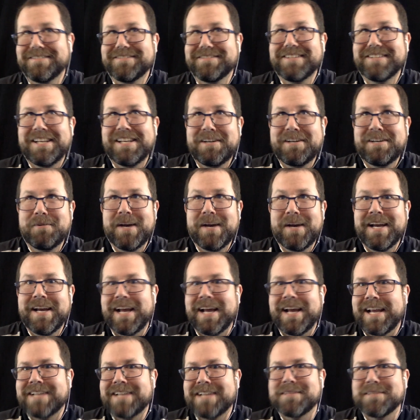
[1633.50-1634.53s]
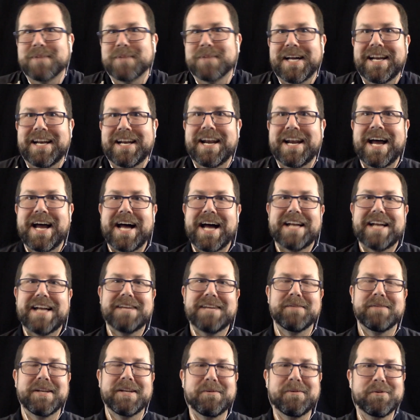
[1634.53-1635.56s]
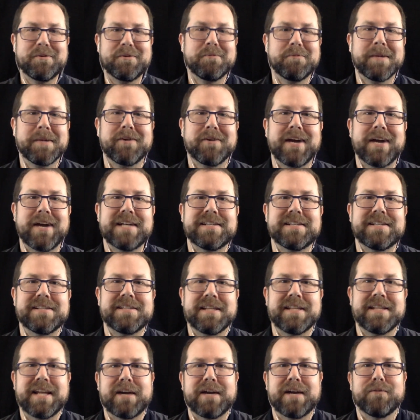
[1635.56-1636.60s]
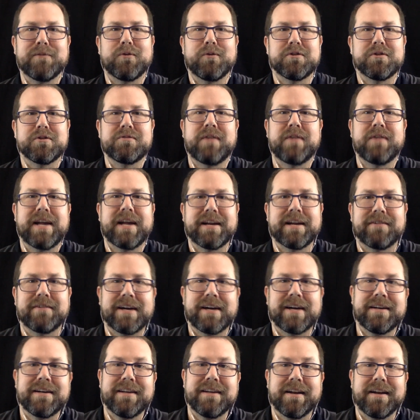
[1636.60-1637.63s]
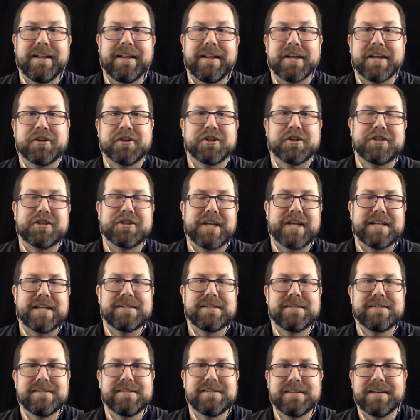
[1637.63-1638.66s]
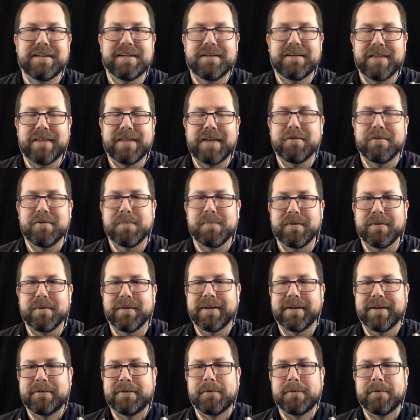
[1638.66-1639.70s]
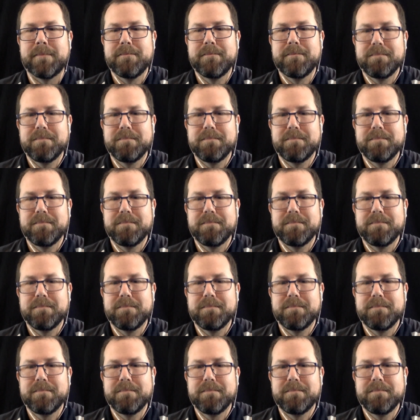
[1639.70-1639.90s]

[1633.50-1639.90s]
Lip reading: in a way, I guess I'm kind of not. I mean, it would be great to see the Air Force flying around in electric jets. That would be really cool.